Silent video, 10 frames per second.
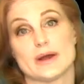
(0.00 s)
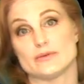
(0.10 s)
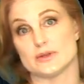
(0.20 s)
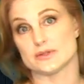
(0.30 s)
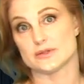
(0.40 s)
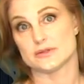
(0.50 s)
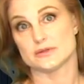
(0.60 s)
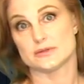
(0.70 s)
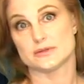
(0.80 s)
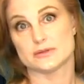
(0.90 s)
around us,
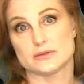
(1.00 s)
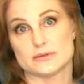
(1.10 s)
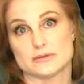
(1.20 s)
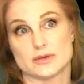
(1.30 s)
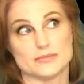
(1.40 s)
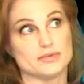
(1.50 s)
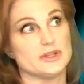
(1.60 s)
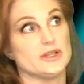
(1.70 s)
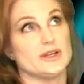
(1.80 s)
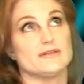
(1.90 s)

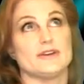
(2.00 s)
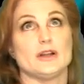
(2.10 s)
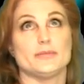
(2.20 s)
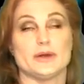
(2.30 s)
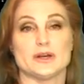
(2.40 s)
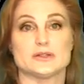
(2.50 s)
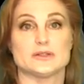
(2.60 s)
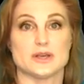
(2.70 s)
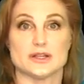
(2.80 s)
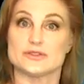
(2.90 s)
completely enveloping
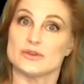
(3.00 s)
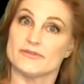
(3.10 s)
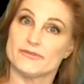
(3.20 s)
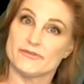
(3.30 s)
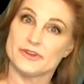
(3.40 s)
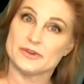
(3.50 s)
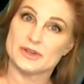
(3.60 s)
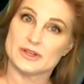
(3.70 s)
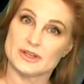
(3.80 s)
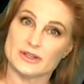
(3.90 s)
us. And so
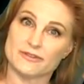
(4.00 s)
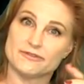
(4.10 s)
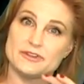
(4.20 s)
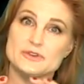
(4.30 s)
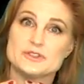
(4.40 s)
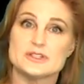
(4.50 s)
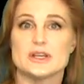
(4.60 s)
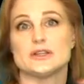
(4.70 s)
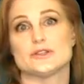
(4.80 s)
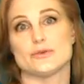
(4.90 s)
it diffuses
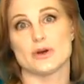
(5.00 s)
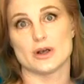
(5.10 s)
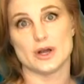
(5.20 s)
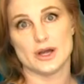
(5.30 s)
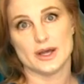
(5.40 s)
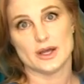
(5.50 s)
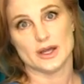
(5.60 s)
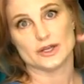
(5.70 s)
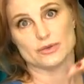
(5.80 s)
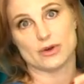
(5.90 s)
into our
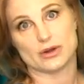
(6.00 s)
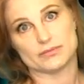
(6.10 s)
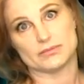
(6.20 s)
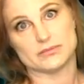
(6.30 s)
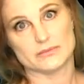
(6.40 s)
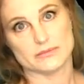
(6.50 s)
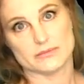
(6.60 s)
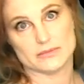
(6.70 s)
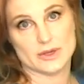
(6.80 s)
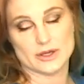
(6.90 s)

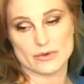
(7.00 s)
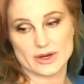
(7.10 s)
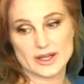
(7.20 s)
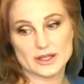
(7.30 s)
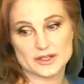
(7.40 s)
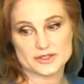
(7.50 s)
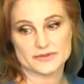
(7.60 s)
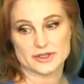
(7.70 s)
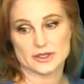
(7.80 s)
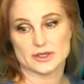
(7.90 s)

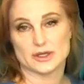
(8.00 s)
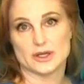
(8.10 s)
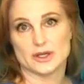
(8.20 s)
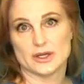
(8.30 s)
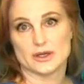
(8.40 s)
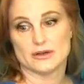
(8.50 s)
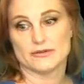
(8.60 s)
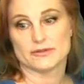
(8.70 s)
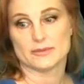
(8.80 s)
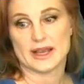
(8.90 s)
heliosphere
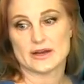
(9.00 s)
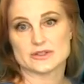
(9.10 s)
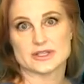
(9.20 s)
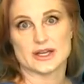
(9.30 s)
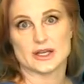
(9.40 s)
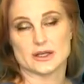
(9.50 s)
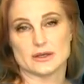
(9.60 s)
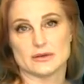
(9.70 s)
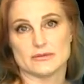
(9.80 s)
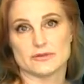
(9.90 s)
from the outside in,
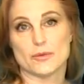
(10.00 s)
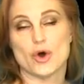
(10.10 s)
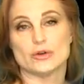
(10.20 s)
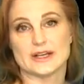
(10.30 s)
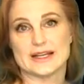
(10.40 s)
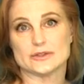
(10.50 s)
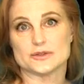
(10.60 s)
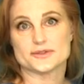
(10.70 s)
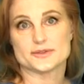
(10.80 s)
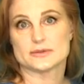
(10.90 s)
from all
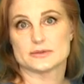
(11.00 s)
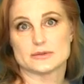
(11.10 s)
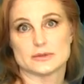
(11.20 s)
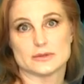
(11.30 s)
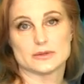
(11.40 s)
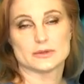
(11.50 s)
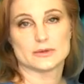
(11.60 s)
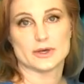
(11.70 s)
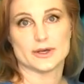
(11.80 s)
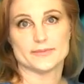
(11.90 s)
angles,
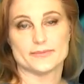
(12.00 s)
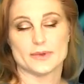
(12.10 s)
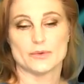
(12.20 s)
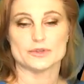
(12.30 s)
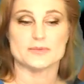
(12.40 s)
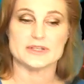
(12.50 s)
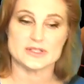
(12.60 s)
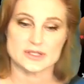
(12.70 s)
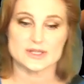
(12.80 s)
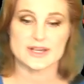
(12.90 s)
okay? Which
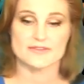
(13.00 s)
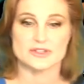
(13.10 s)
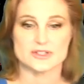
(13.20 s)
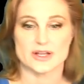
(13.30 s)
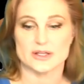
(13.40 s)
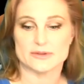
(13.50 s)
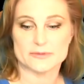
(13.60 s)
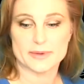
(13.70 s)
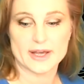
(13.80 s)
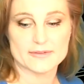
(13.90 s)
means it does have a slightly
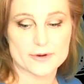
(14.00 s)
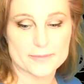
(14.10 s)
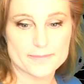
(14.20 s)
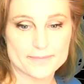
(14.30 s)
different behavior.